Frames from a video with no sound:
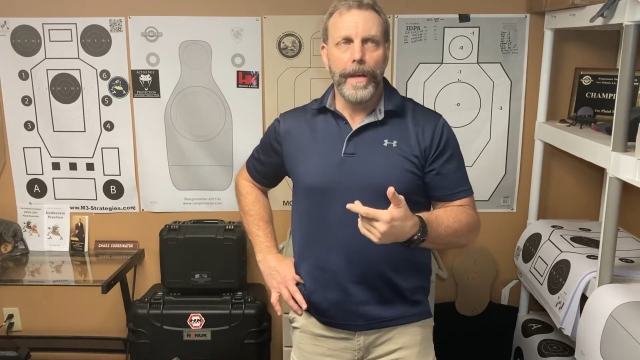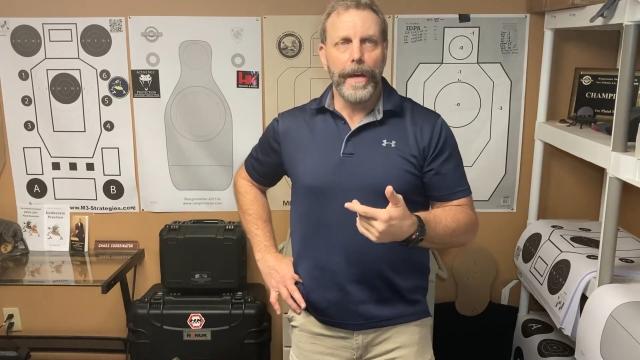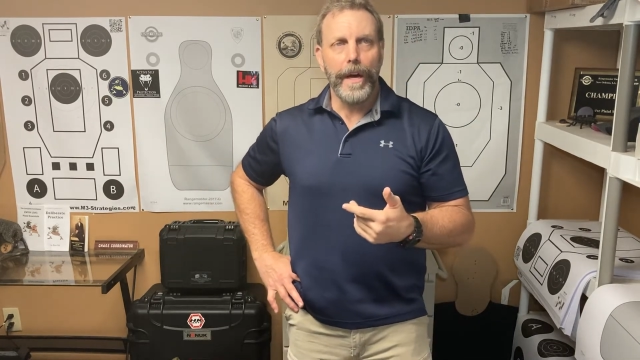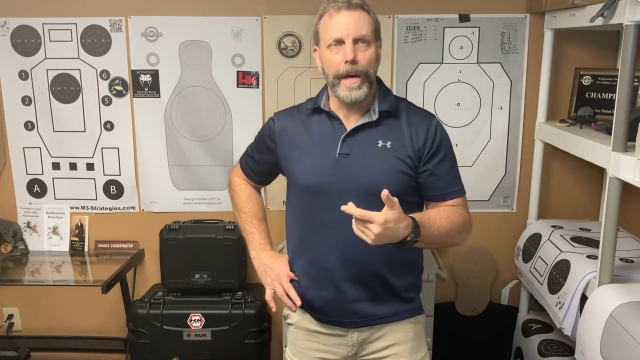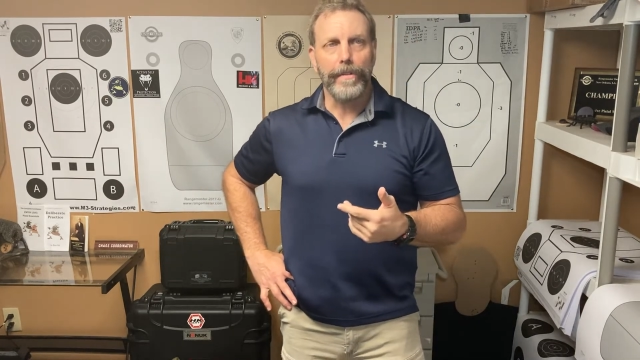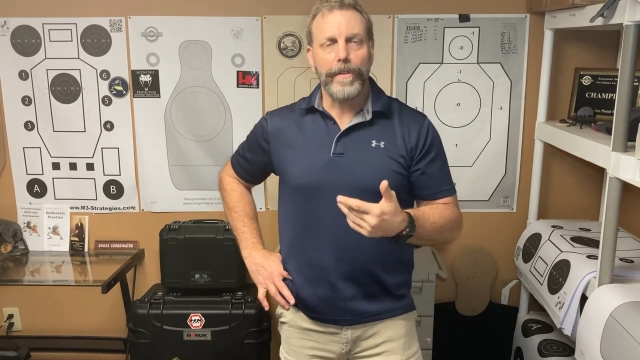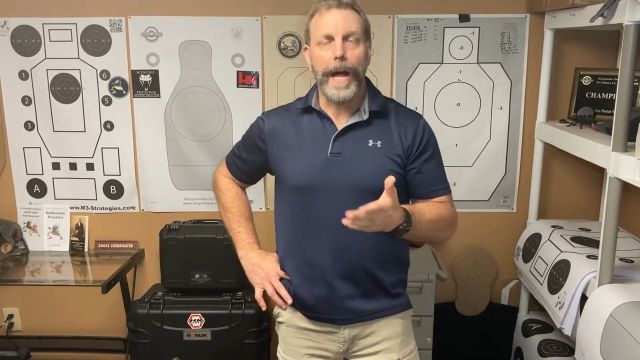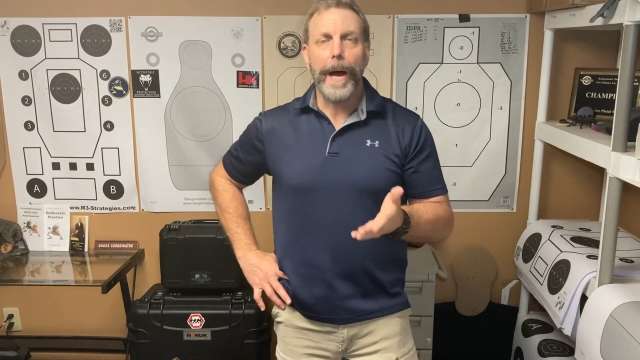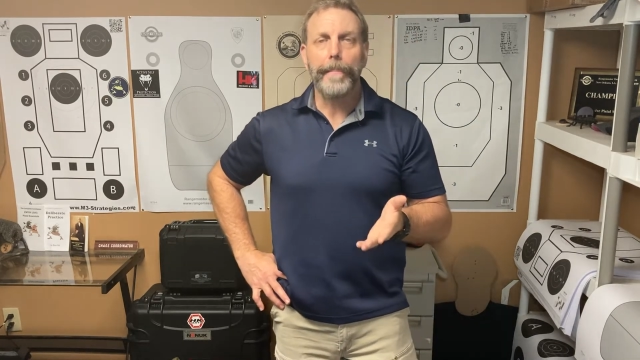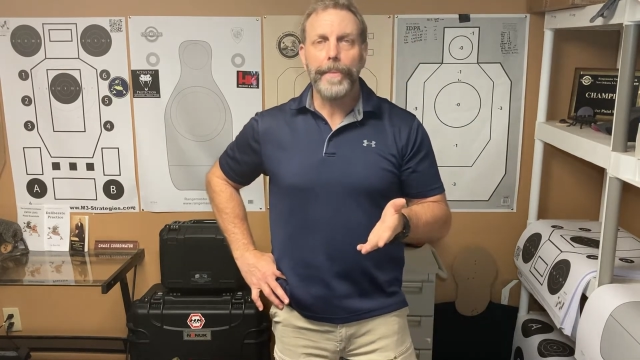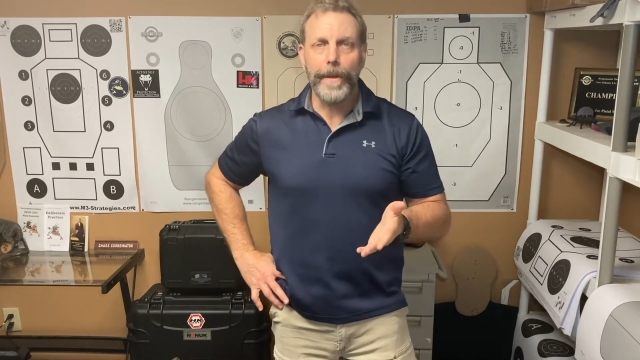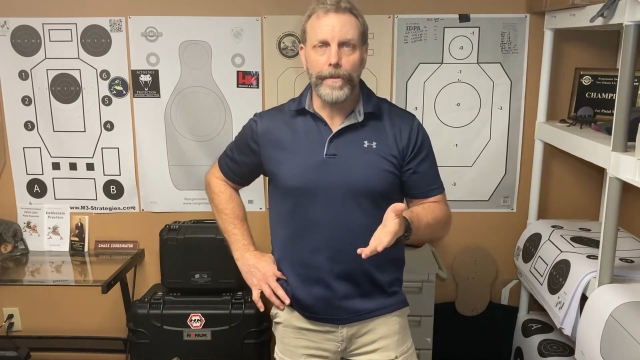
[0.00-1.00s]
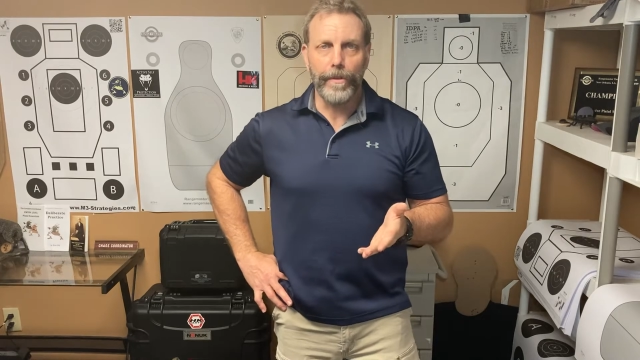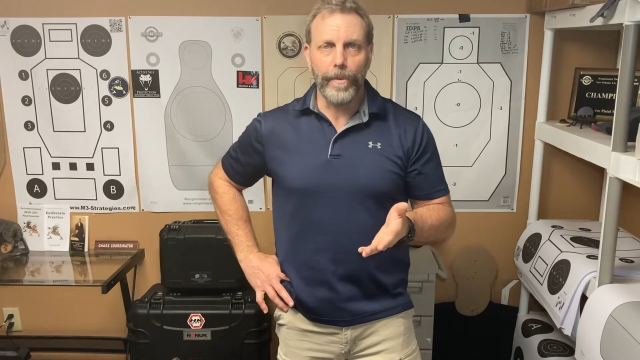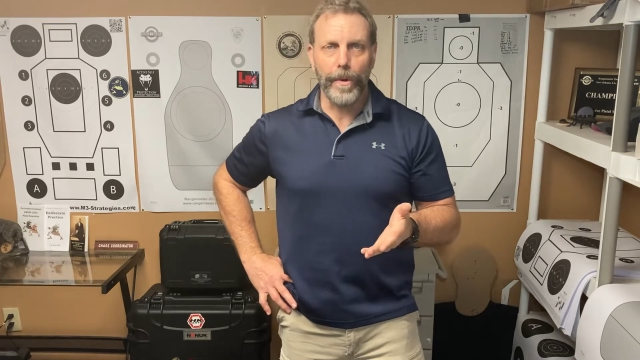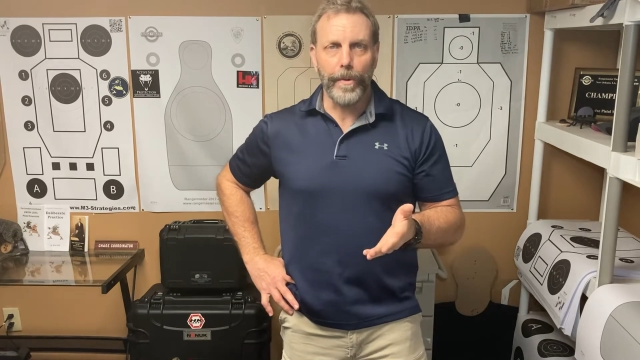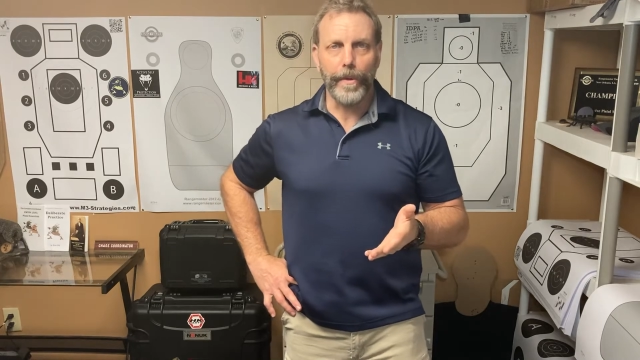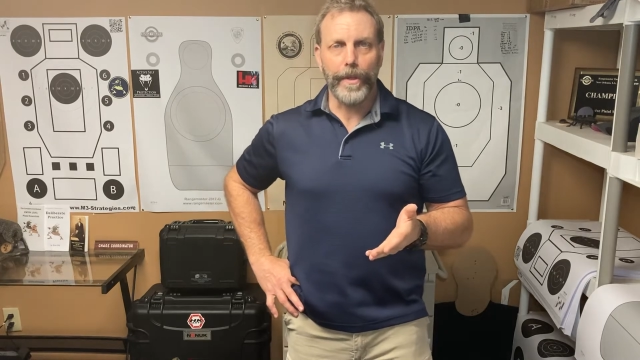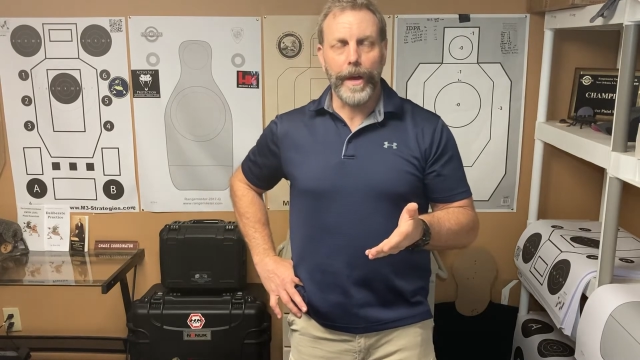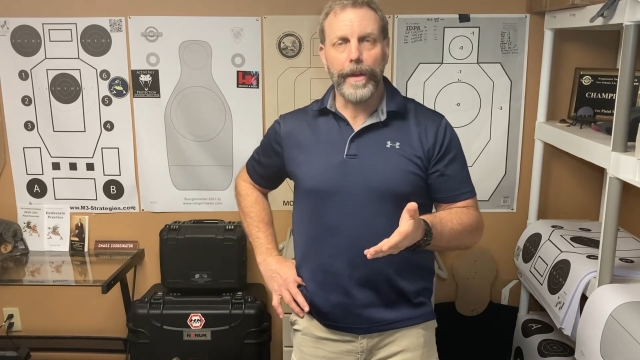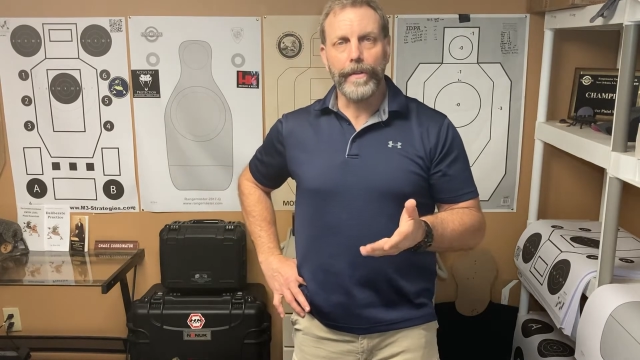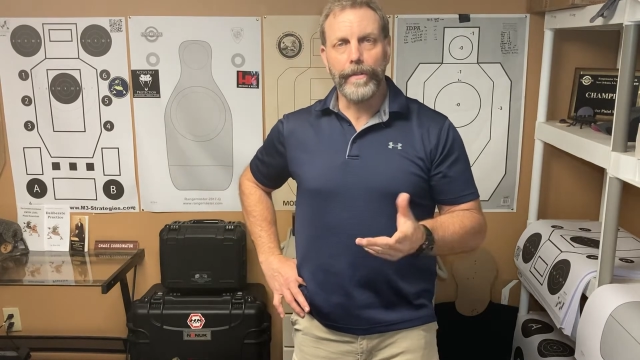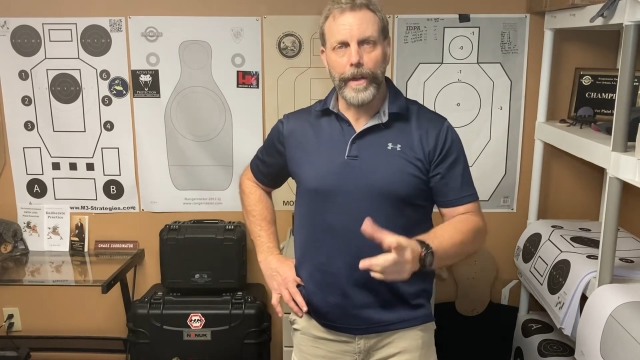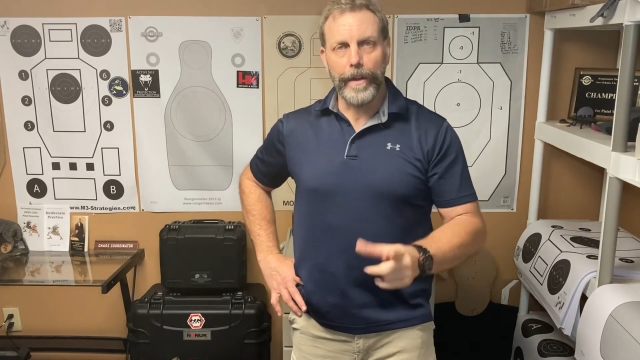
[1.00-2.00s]
sloppy as you were with
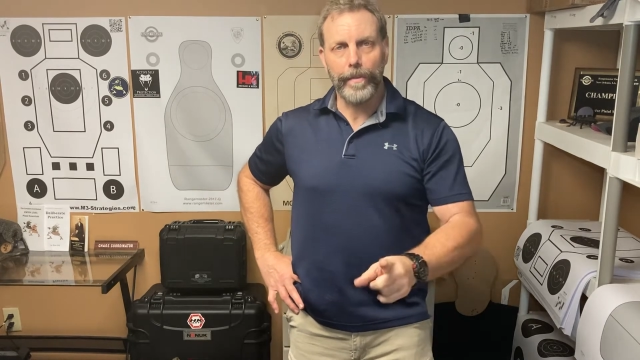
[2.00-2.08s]
iron sights,